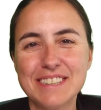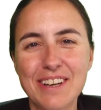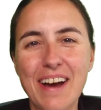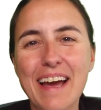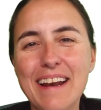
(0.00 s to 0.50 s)

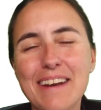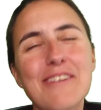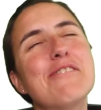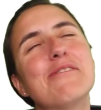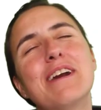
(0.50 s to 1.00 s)
So hello
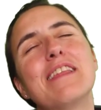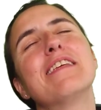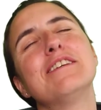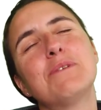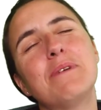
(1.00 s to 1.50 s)
everybody,
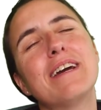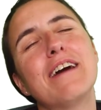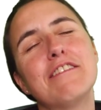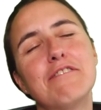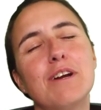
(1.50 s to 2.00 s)
this week
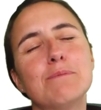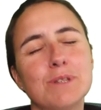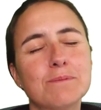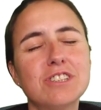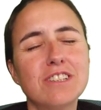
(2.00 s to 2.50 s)
I developed
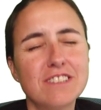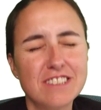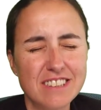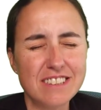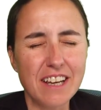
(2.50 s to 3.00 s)
some
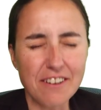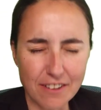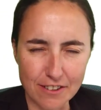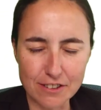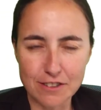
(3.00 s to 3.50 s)

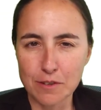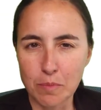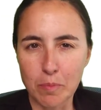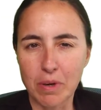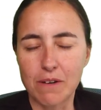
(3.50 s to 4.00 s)
serious
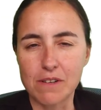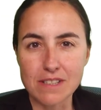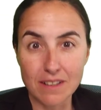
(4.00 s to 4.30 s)
superpowers,